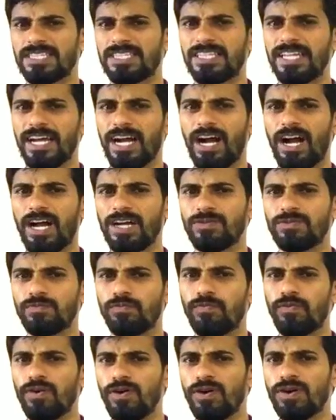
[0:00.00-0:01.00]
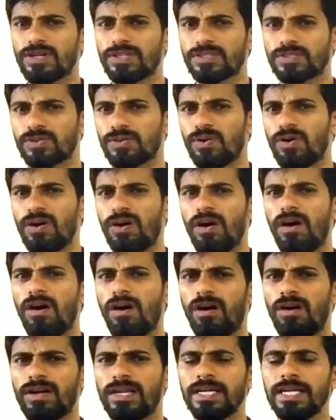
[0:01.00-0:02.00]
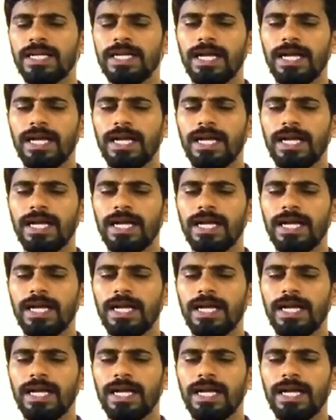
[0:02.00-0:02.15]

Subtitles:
They had worked so hard,